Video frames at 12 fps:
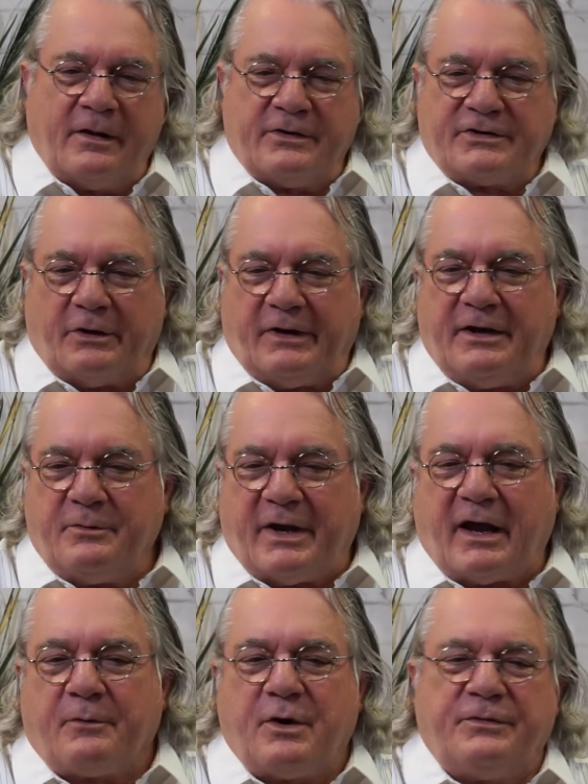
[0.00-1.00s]
So anyway,
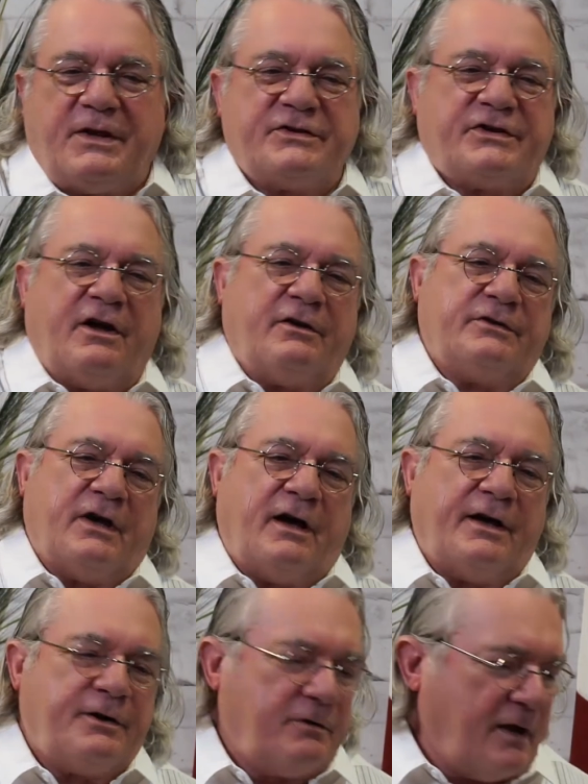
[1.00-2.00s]
I wrote this song to
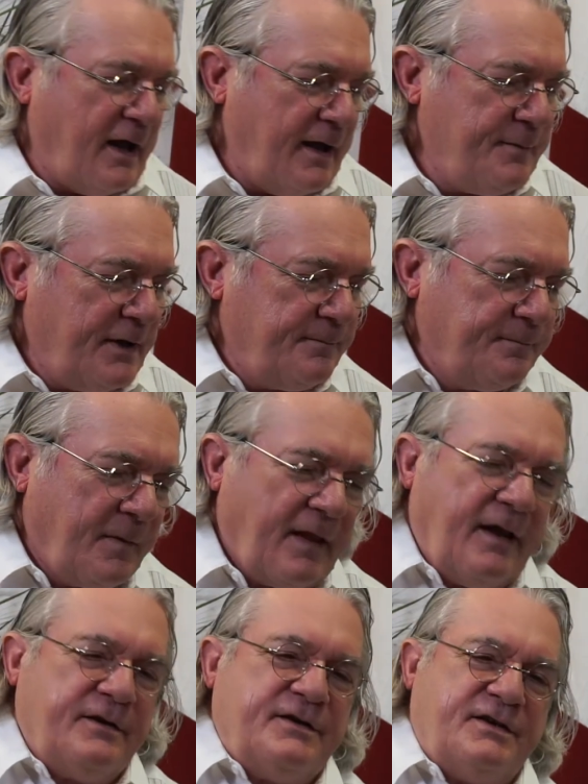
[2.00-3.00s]
honor Ima
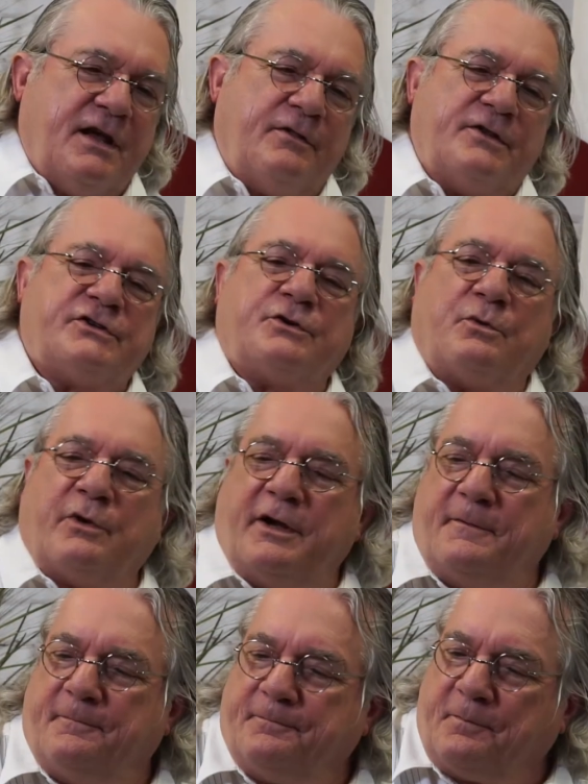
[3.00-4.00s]
and to tell the
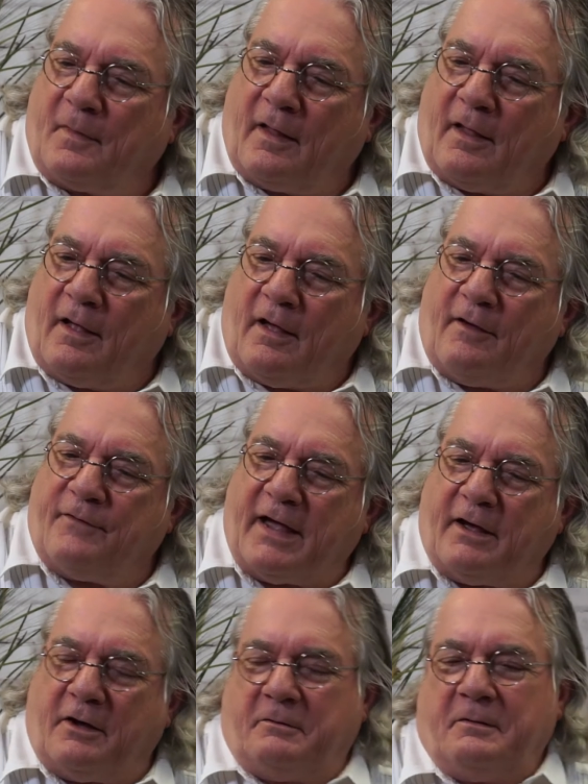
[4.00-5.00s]
story of
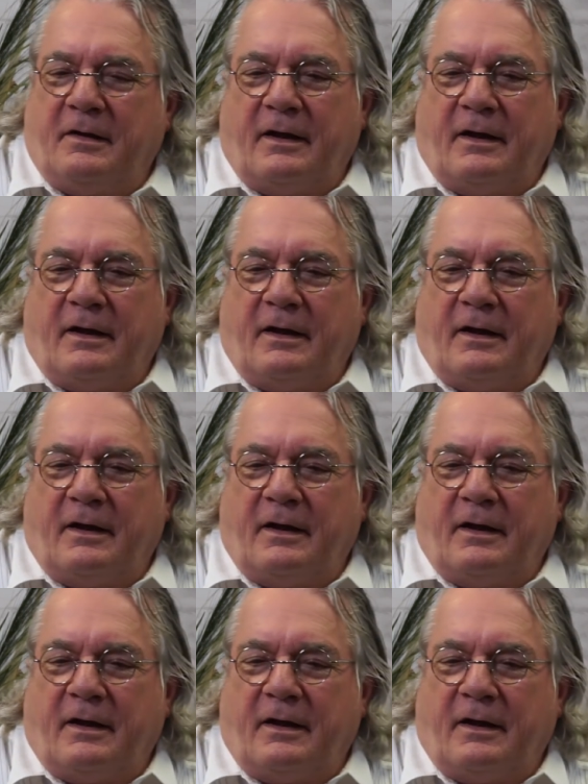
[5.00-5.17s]
how